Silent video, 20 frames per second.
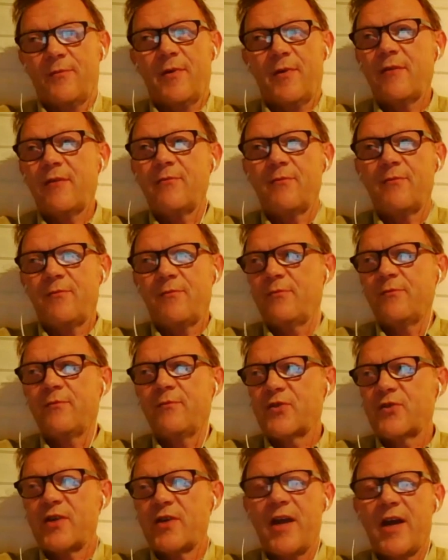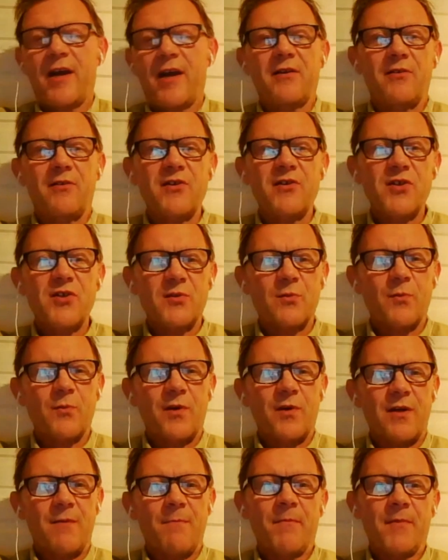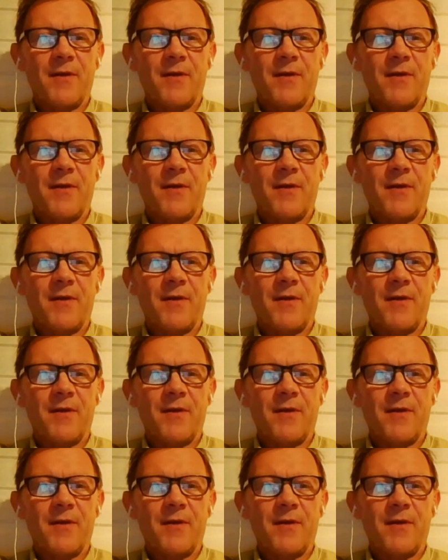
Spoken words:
and share the dishes with them.